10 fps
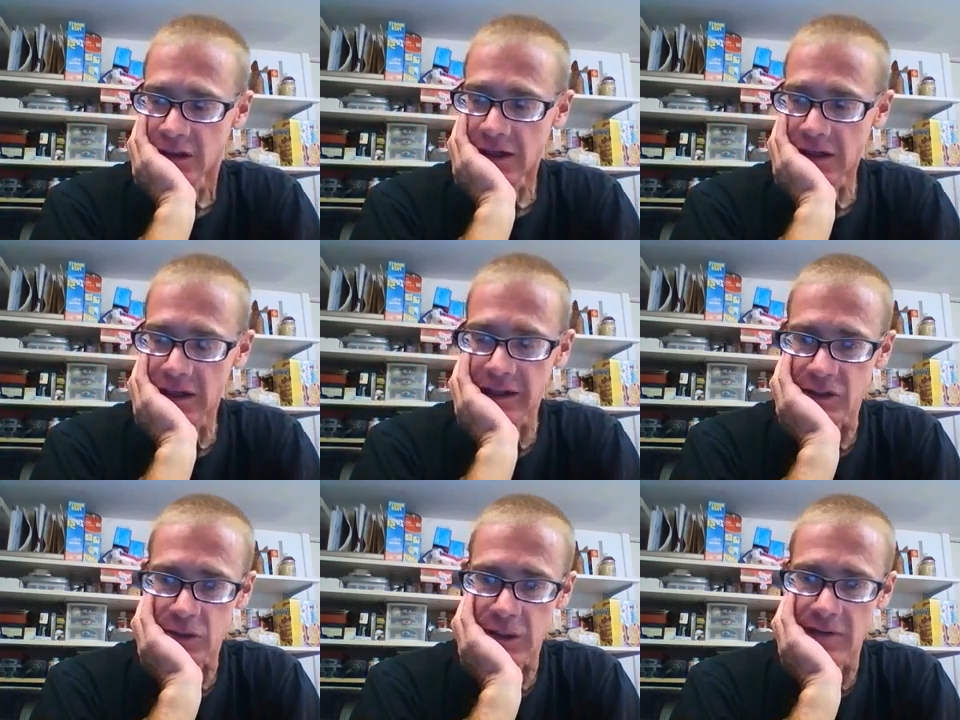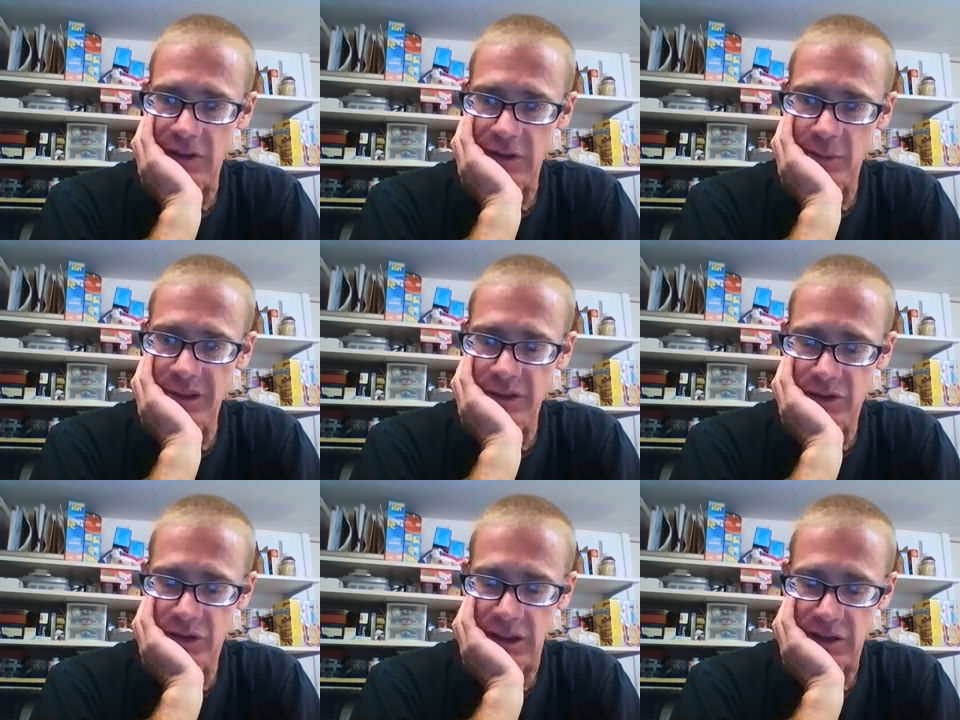I like driving the big
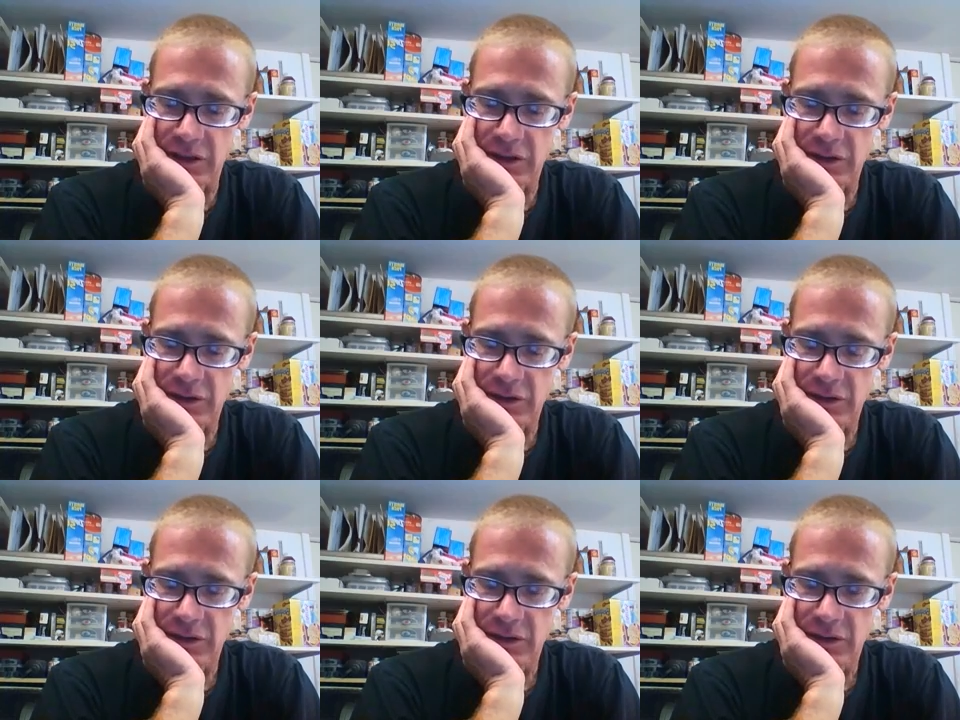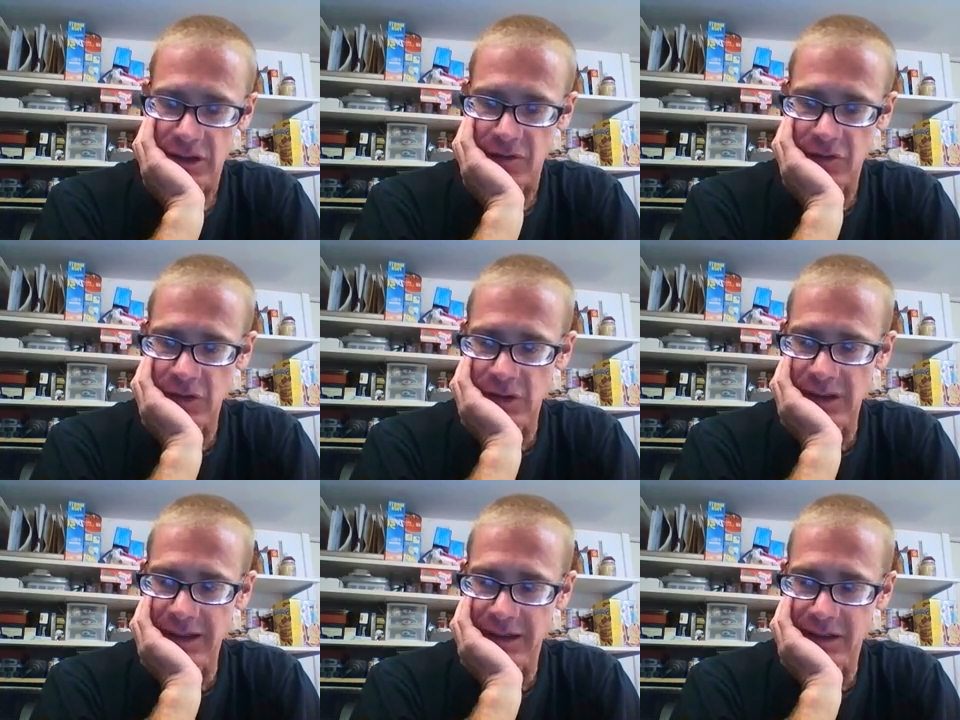trucks. I feel
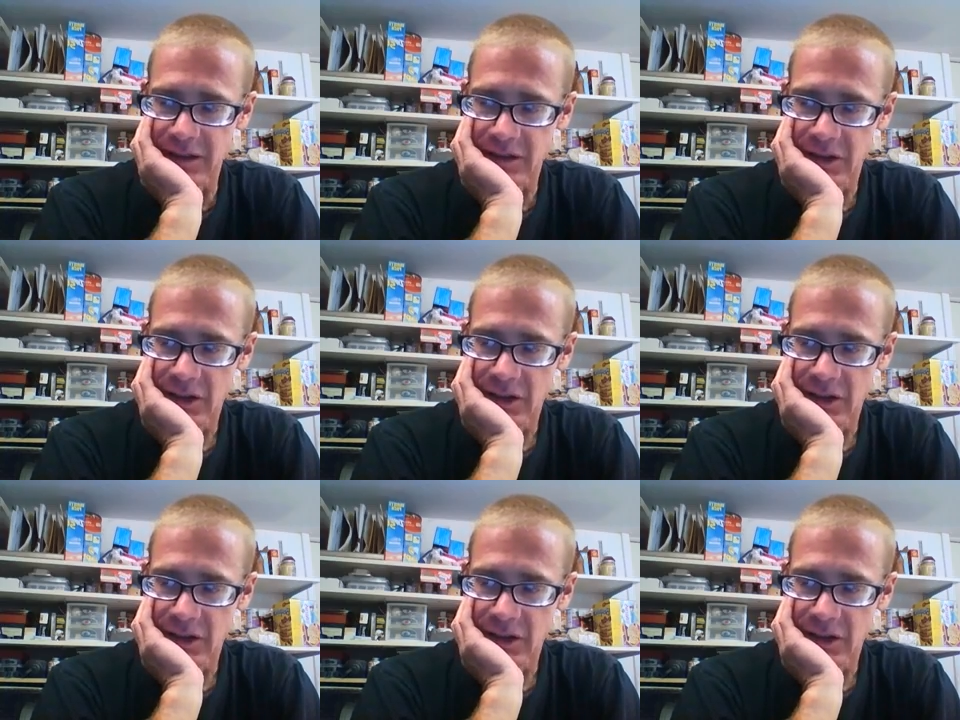like